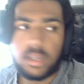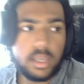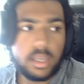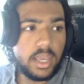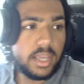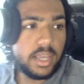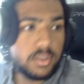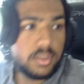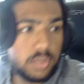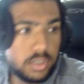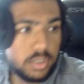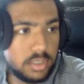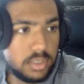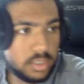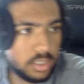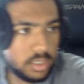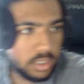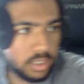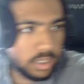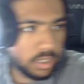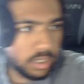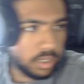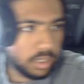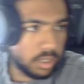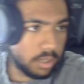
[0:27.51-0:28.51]
As you can
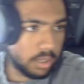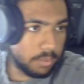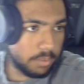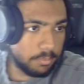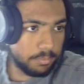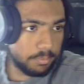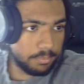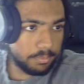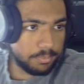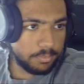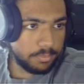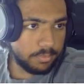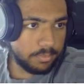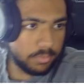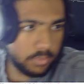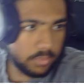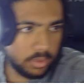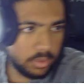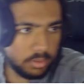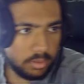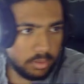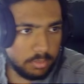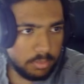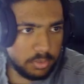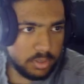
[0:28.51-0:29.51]
see, let
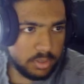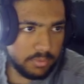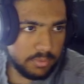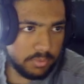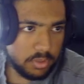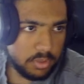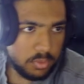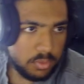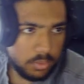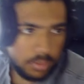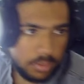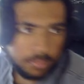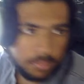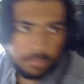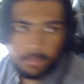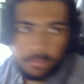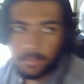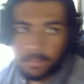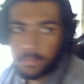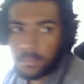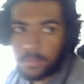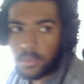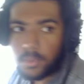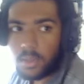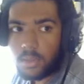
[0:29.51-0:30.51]
me shift this way.
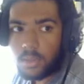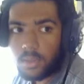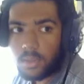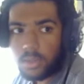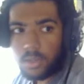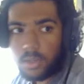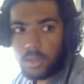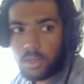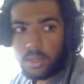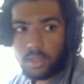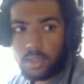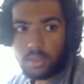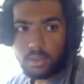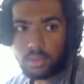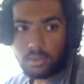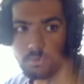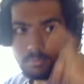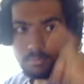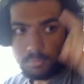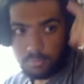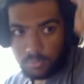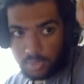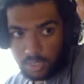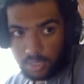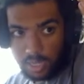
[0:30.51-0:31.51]

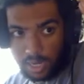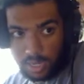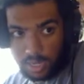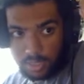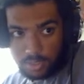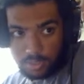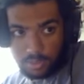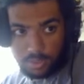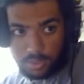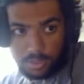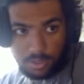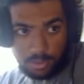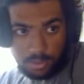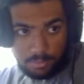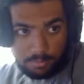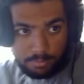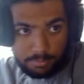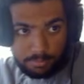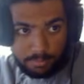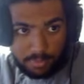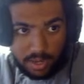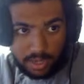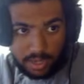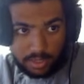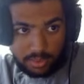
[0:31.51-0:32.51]
Calendar
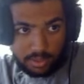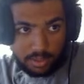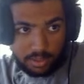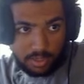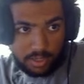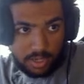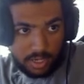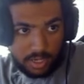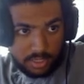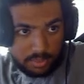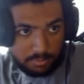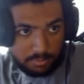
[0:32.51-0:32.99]
back there, guys.